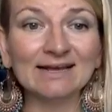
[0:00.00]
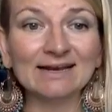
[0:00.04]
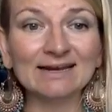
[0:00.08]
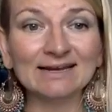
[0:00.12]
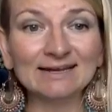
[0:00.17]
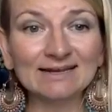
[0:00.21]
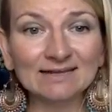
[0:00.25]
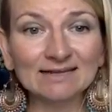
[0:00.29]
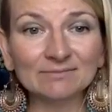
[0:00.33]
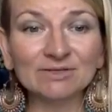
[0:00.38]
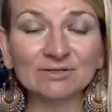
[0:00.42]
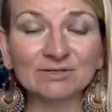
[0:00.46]

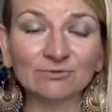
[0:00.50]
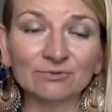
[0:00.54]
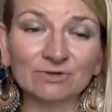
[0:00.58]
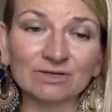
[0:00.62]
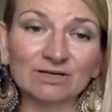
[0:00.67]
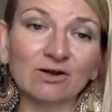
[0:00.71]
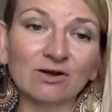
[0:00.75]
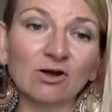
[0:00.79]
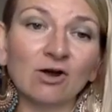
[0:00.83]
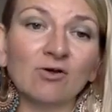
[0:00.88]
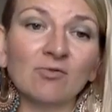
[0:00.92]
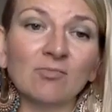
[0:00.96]
let me know
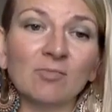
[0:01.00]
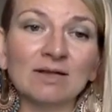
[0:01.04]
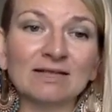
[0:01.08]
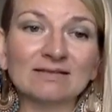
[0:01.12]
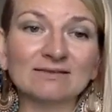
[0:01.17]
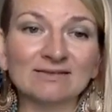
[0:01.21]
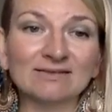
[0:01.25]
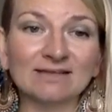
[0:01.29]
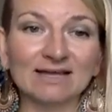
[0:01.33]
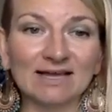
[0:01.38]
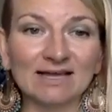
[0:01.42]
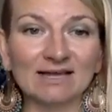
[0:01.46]
in the
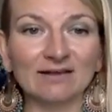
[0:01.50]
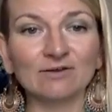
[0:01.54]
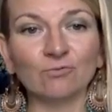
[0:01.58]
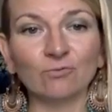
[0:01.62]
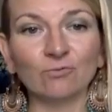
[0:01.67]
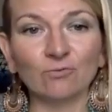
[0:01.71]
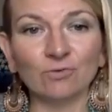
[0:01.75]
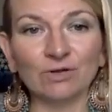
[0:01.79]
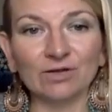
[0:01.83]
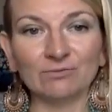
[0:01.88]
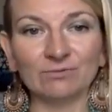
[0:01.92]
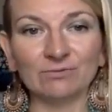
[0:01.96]
comments, and
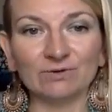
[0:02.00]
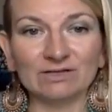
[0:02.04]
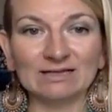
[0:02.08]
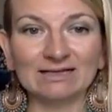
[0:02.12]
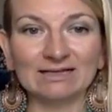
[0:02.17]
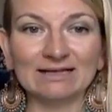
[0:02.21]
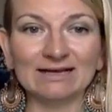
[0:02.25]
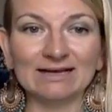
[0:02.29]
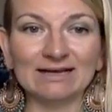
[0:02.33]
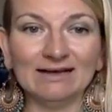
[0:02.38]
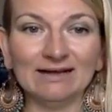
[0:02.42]
we will